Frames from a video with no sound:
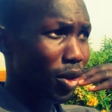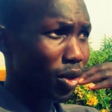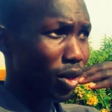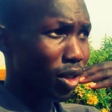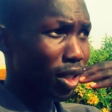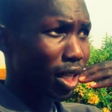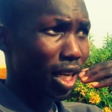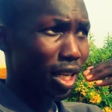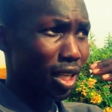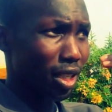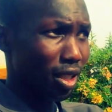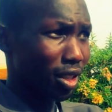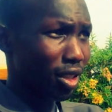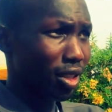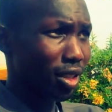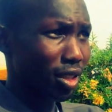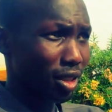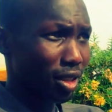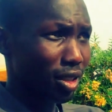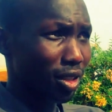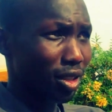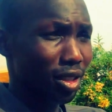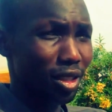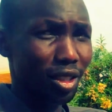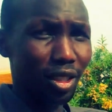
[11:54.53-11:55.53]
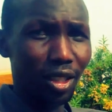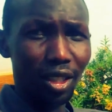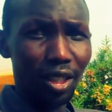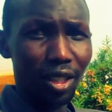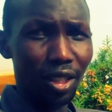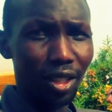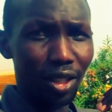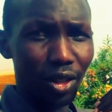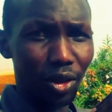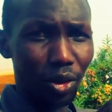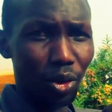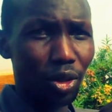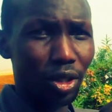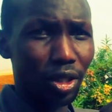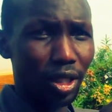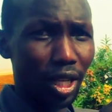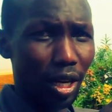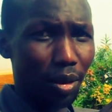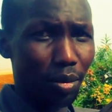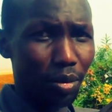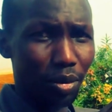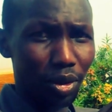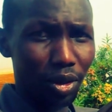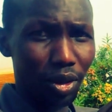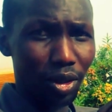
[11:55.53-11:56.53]
run good
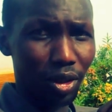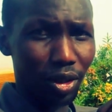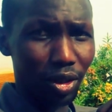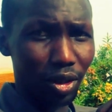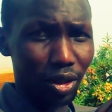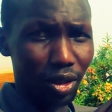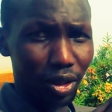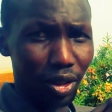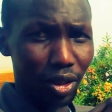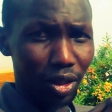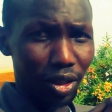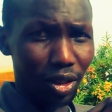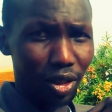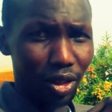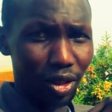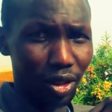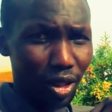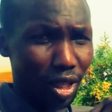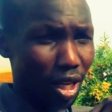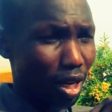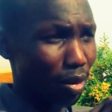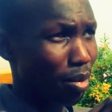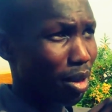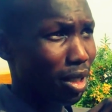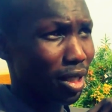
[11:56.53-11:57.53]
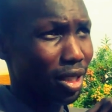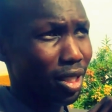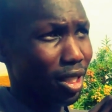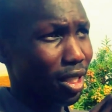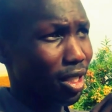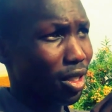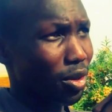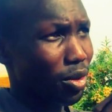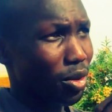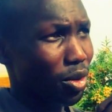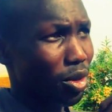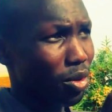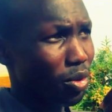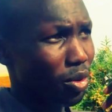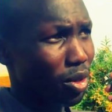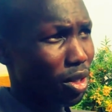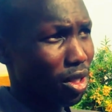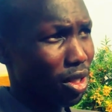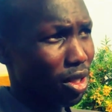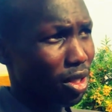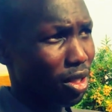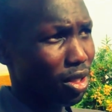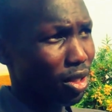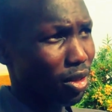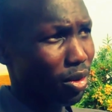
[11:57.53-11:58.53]
time. Yeah, but uh, you know with,
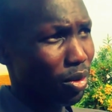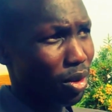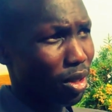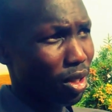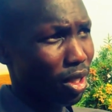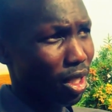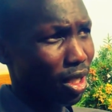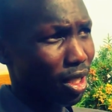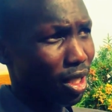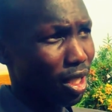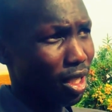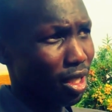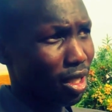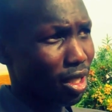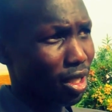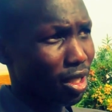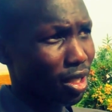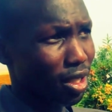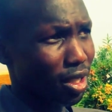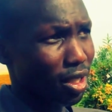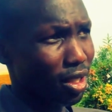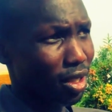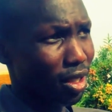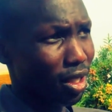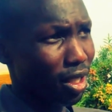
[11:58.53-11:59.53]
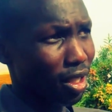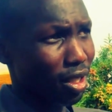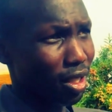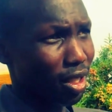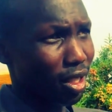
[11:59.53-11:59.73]
with athletics is that